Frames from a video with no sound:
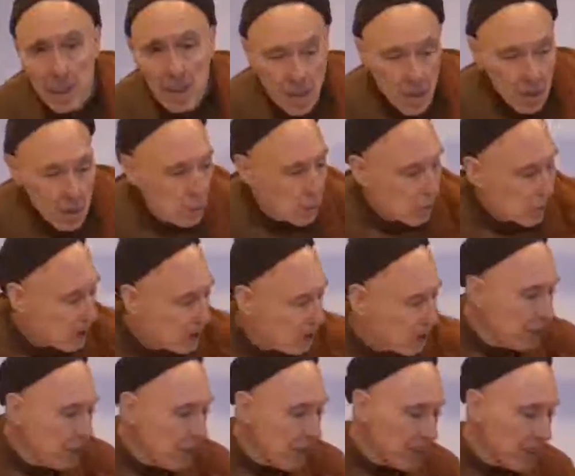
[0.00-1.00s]
Oh, I
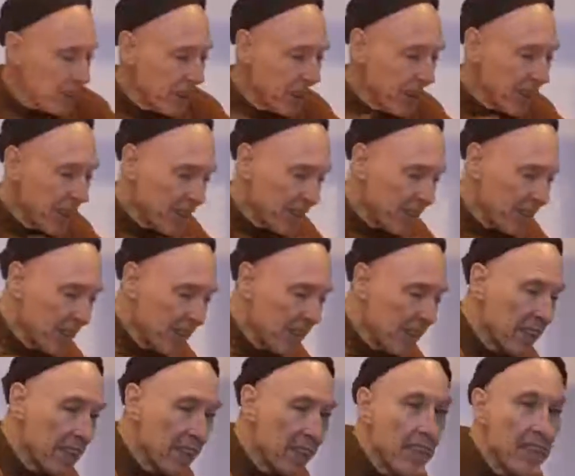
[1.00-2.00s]
should mention that
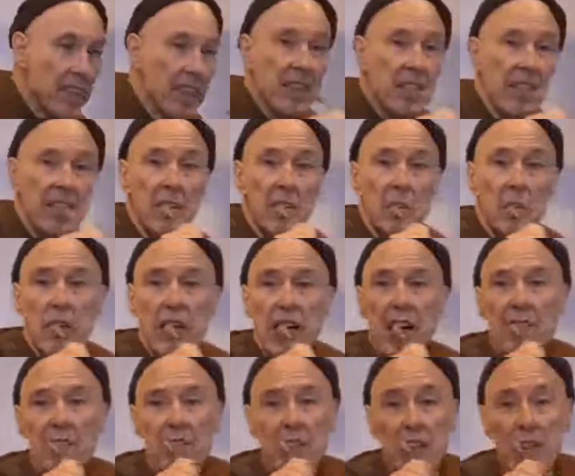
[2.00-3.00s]
we
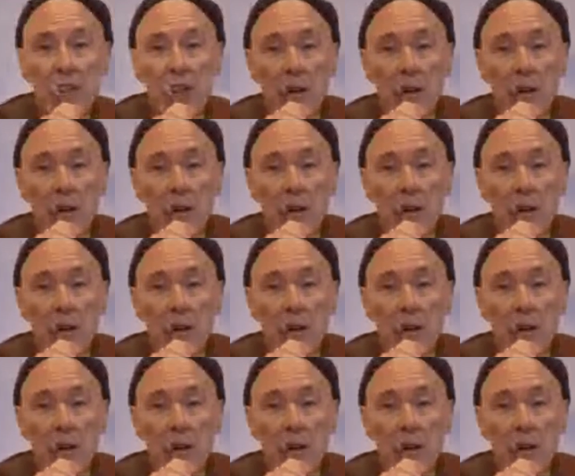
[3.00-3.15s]
have the